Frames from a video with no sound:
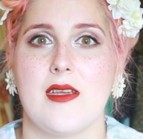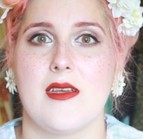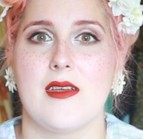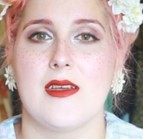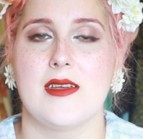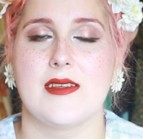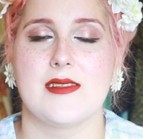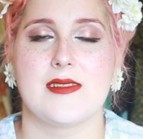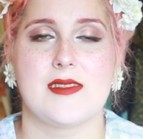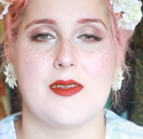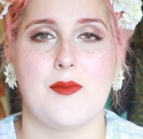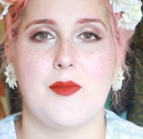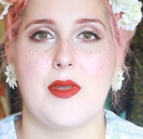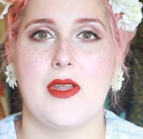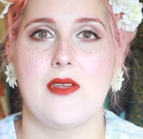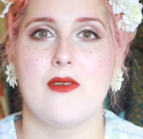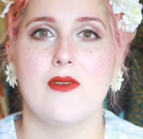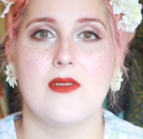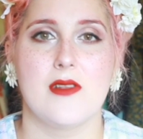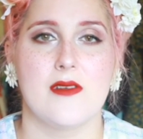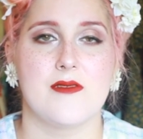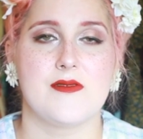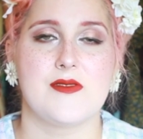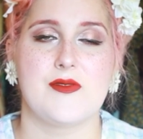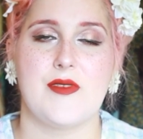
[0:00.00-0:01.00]
there as somebody who
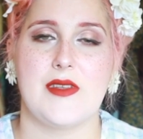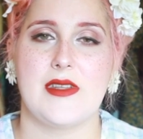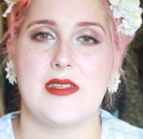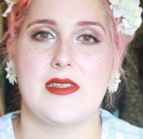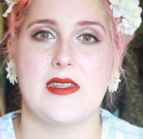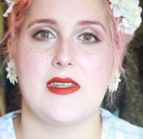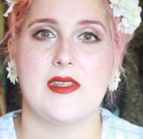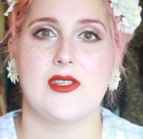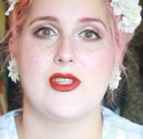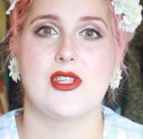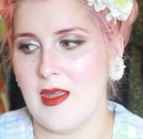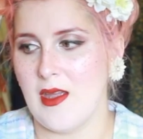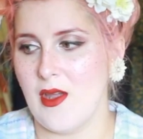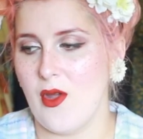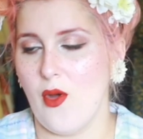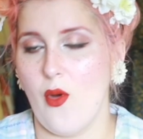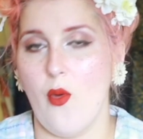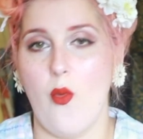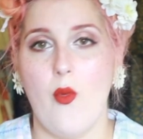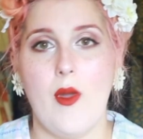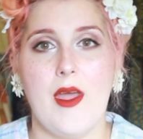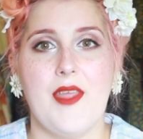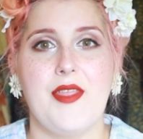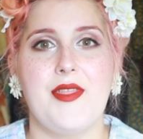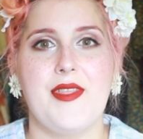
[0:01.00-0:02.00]
loves vintage.
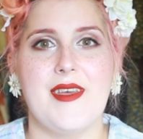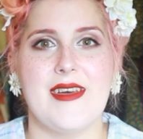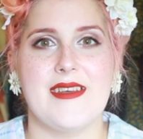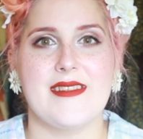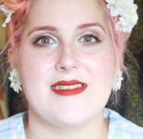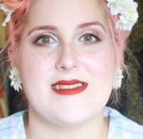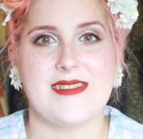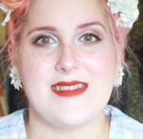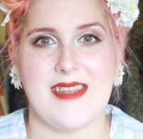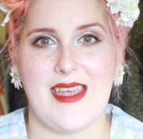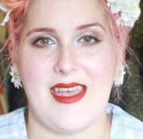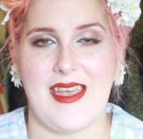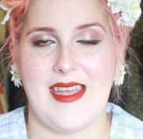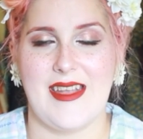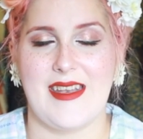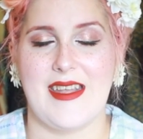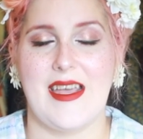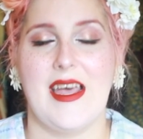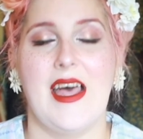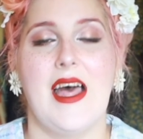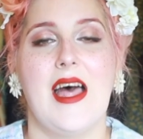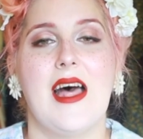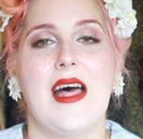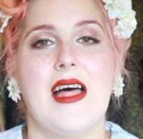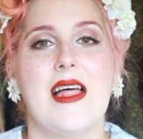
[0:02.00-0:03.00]
With that said,
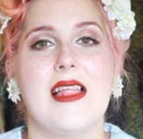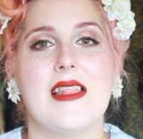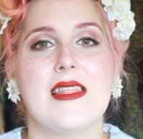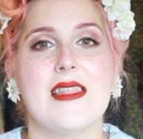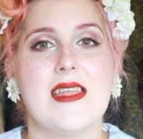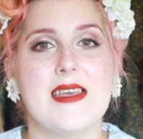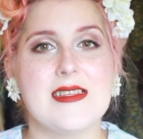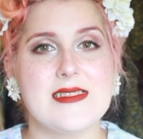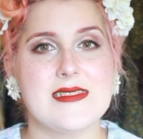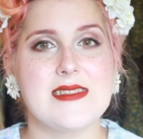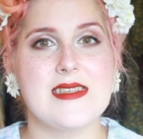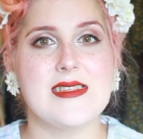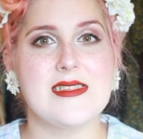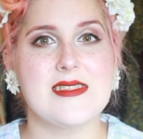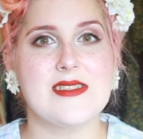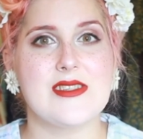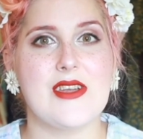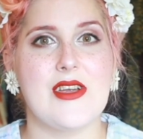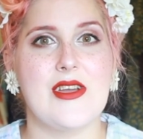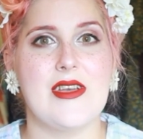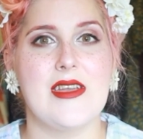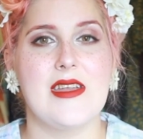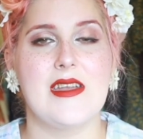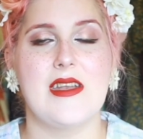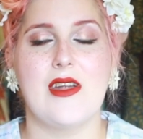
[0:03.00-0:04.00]
let's get
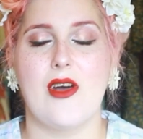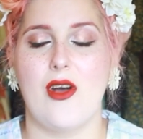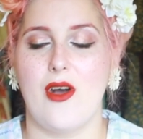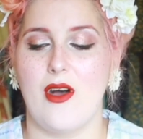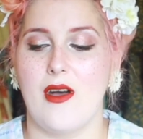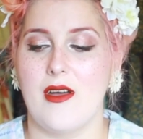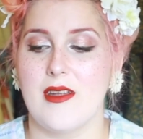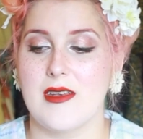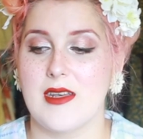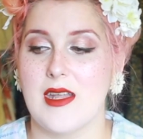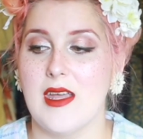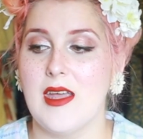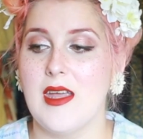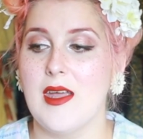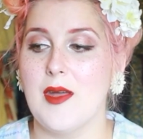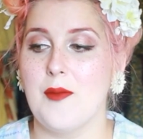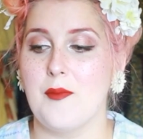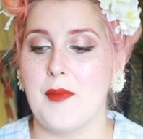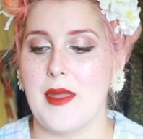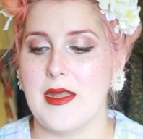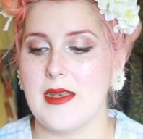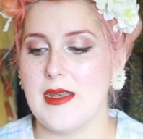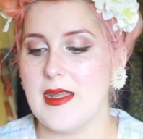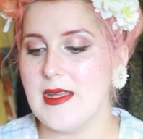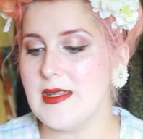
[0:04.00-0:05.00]
started on
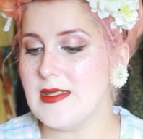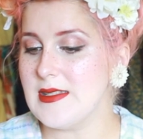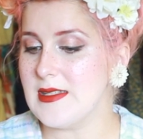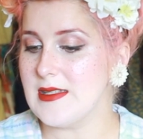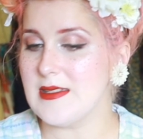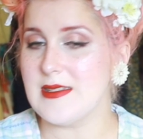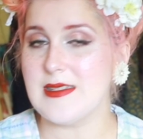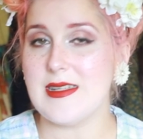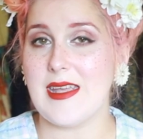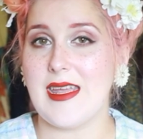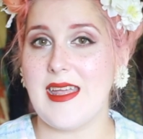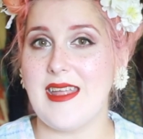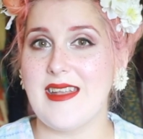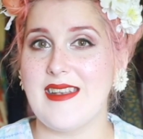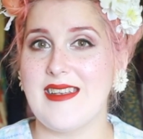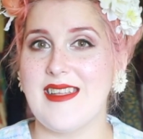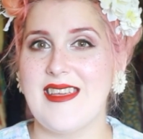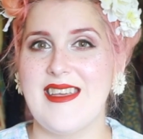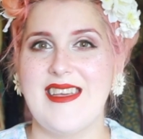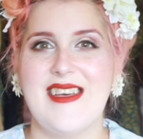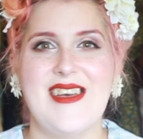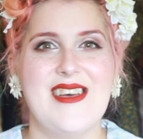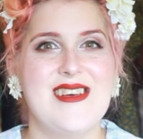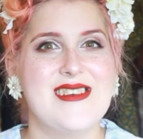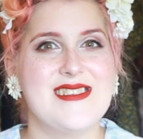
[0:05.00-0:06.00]
my nineteen ten
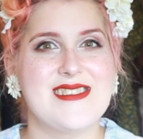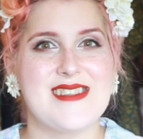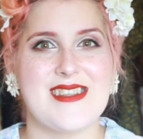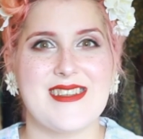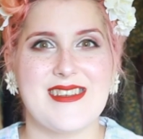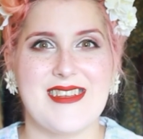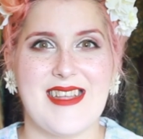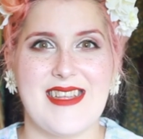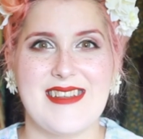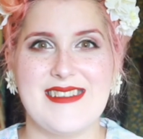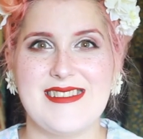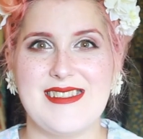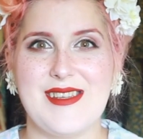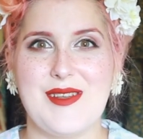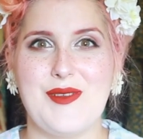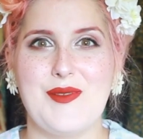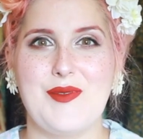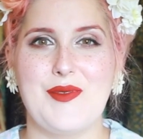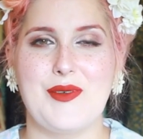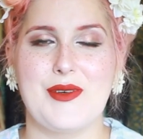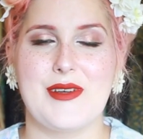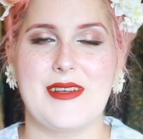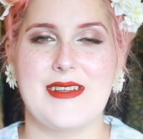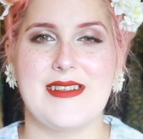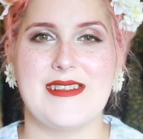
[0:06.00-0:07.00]
to nineteen
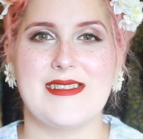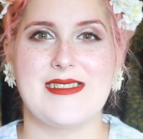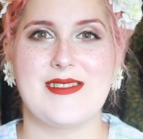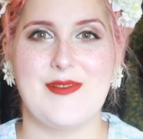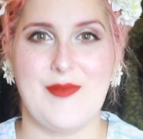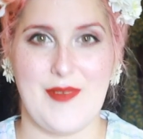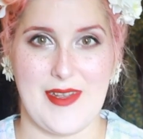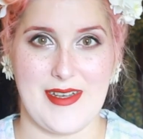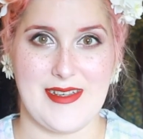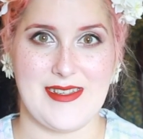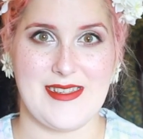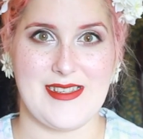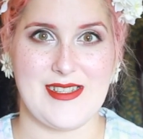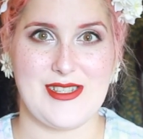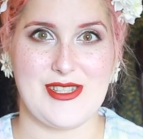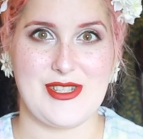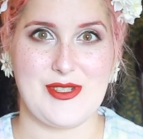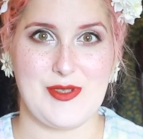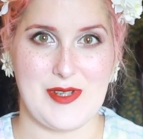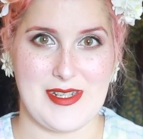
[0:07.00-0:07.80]
forties vintage